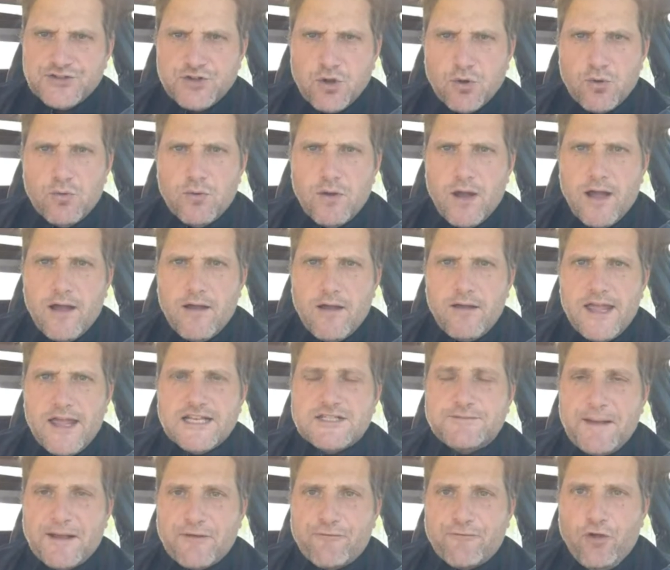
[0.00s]
So
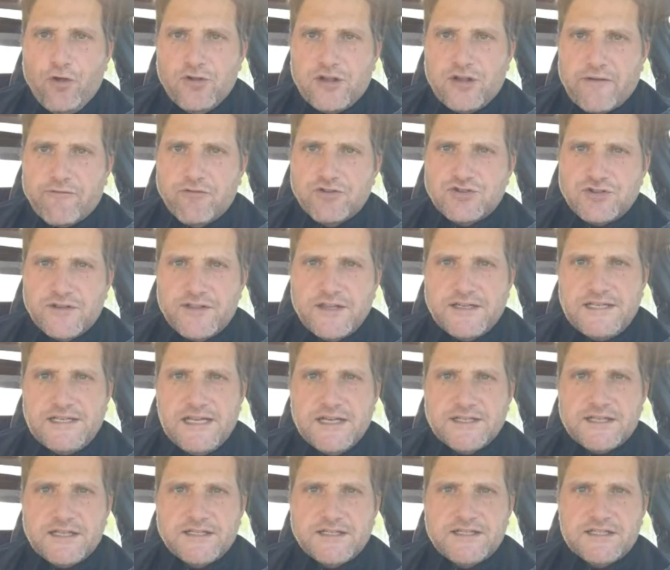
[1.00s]
expect full coverage on the
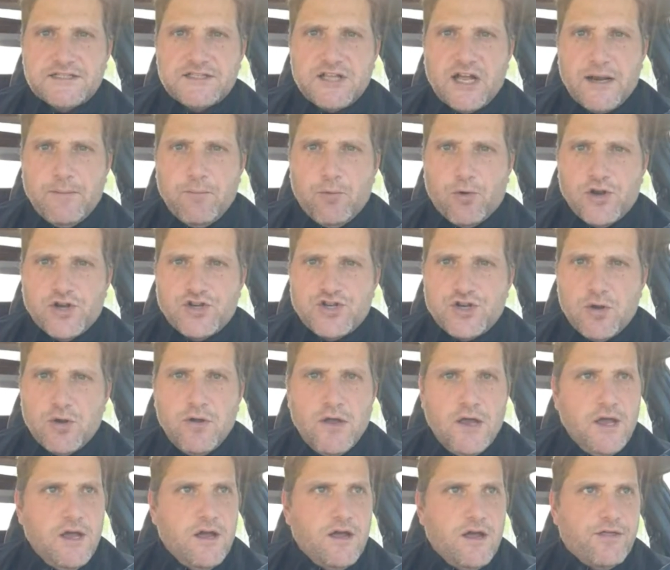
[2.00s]
TSN 690 morning
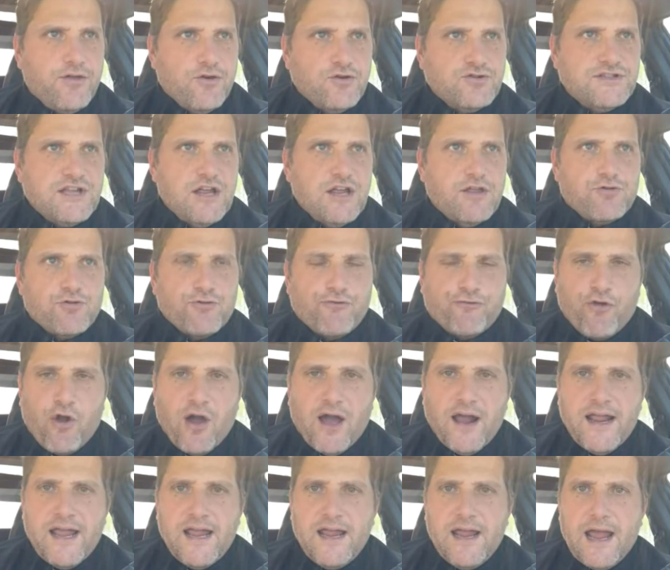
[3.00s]
show Thursday through
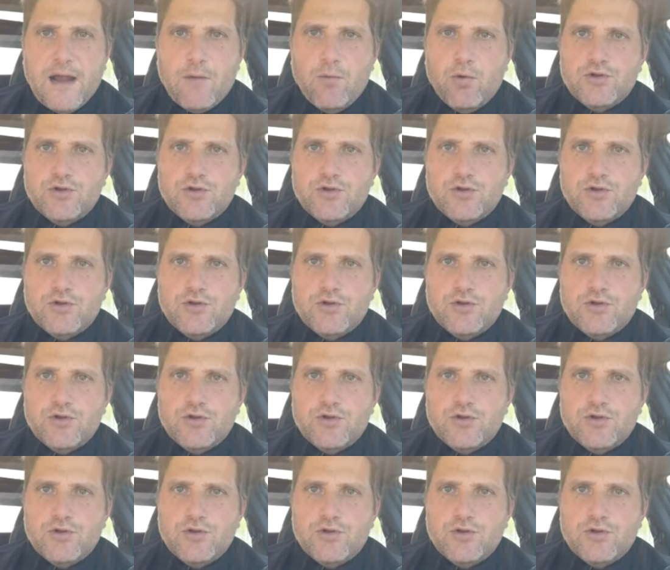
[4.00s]
Friday,